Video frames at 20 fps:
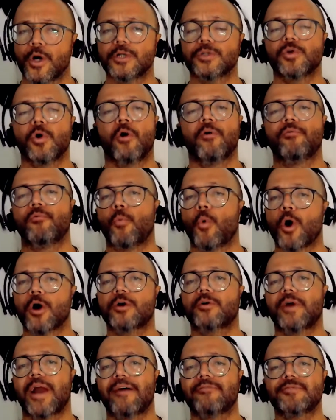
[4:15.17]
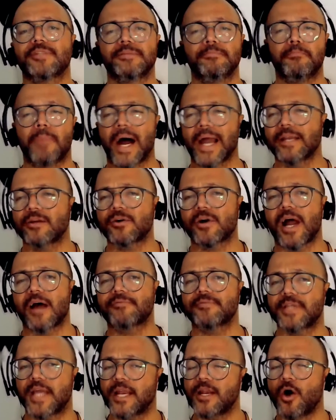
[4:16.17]
World of Warcraft,
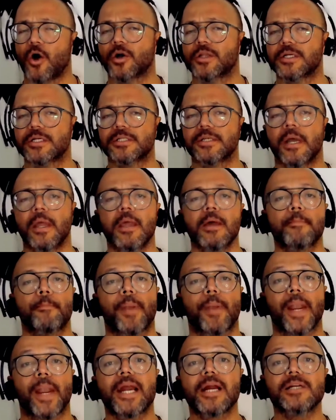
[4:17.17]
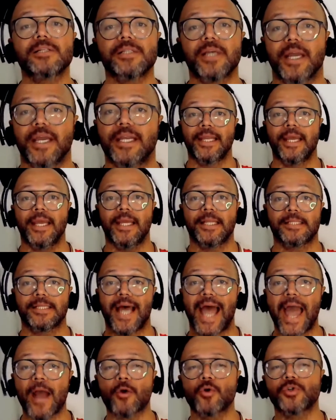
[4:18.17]
Minecraft, and others, players in
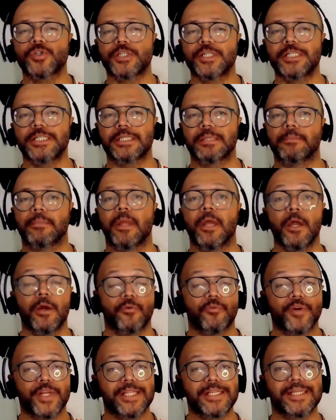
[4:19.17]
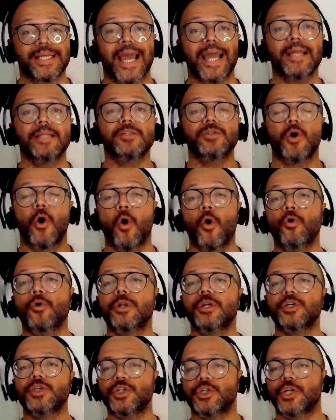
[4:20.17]
its ecosystem retain
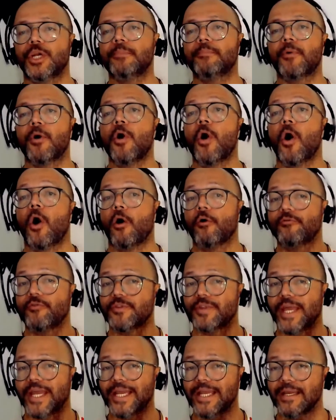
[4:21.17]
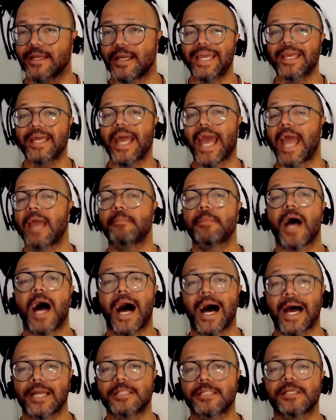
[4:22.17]
ownership of the in-game
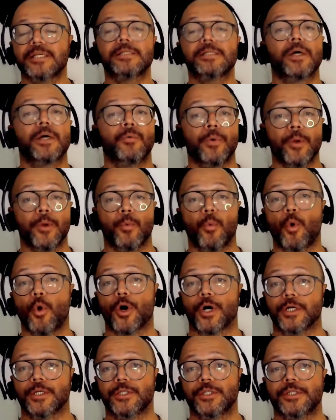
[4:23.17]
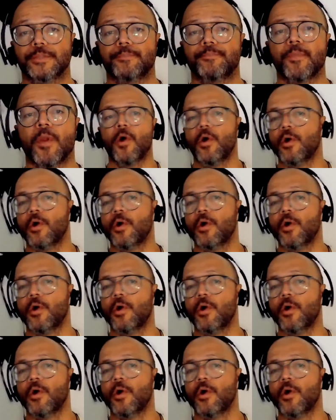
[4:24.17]
items rewards.